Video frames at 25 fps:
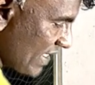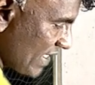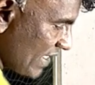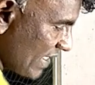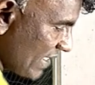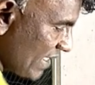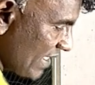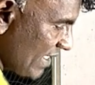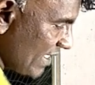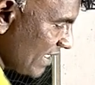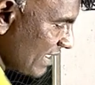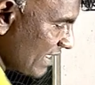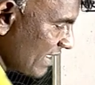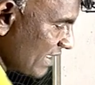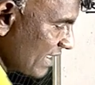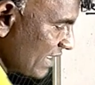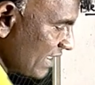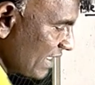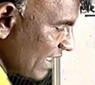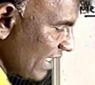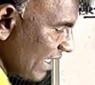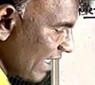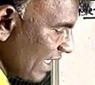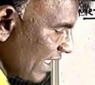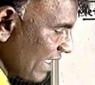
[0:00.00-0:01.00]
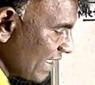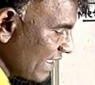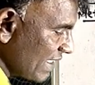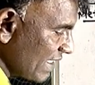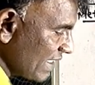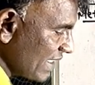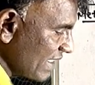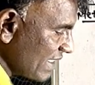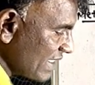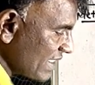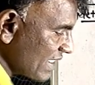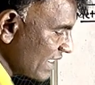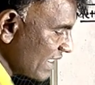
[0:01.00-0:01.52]
t and it
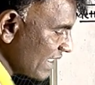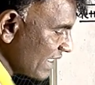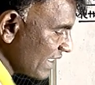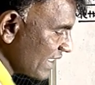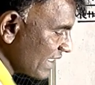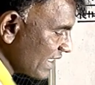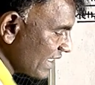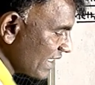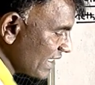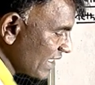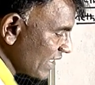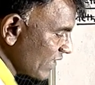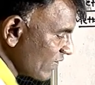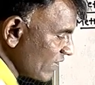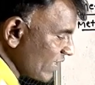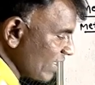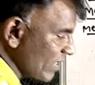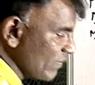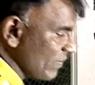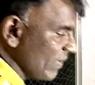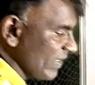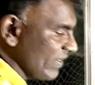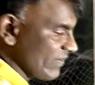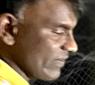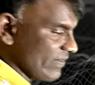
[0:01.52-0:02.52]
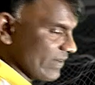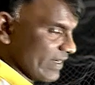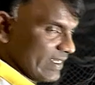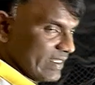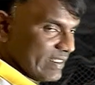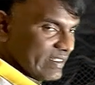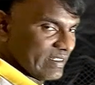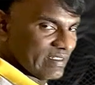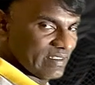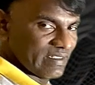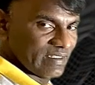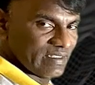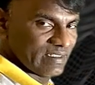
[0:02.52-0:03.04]
is dt divided by
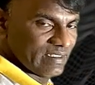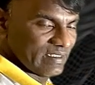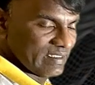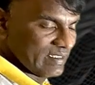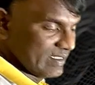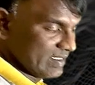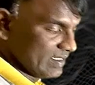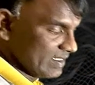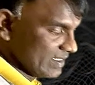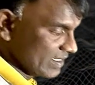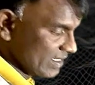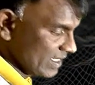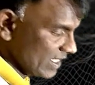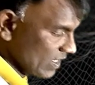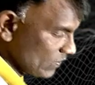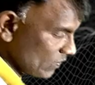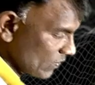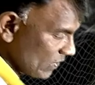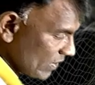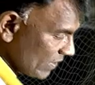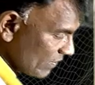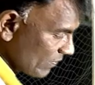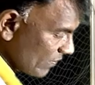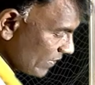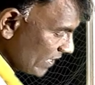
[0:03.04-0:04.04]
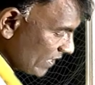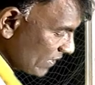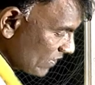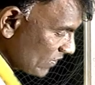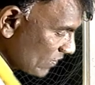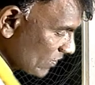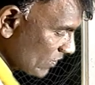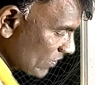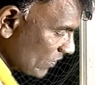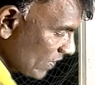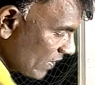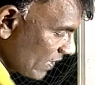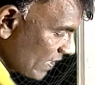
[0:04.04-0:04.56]
5. Now 1 by
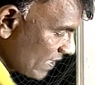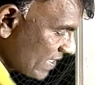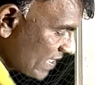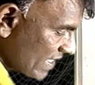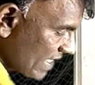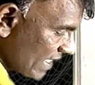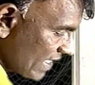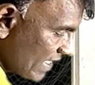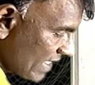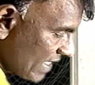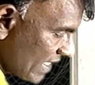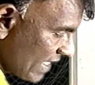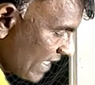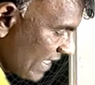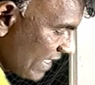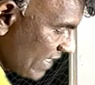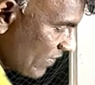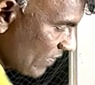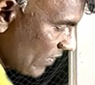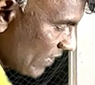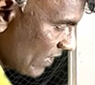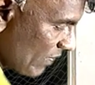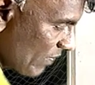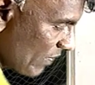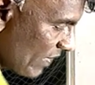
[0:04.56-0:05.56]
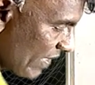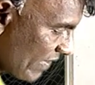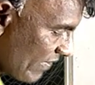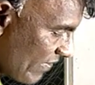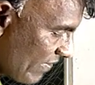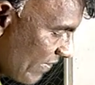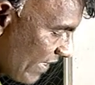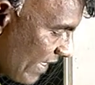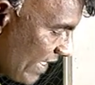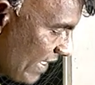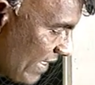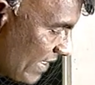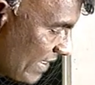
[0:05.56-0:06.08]
2 constant, right? 1 by
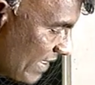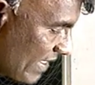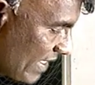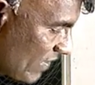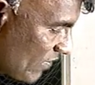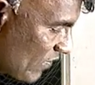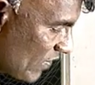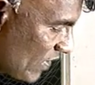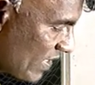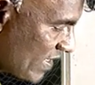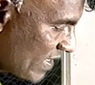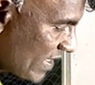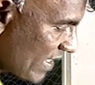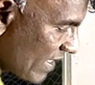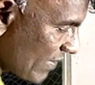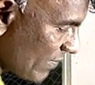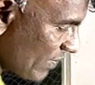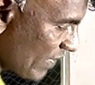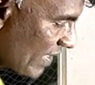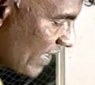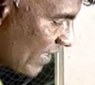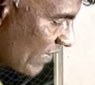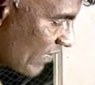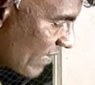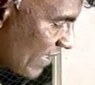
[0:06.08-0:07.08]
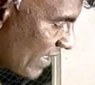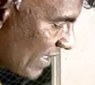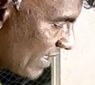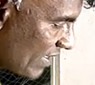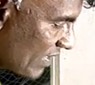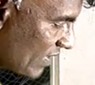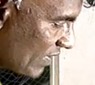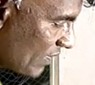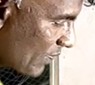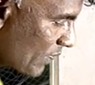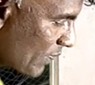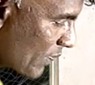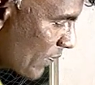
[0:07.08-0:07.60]
5. Then what is the remaining
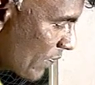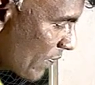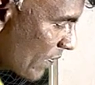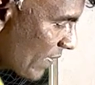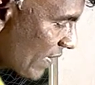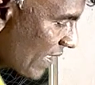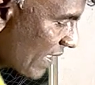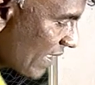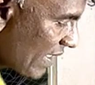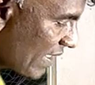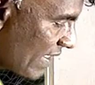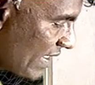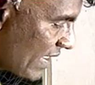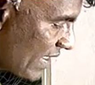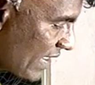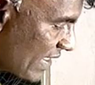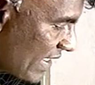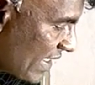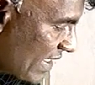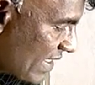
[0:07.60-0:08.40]
value? integral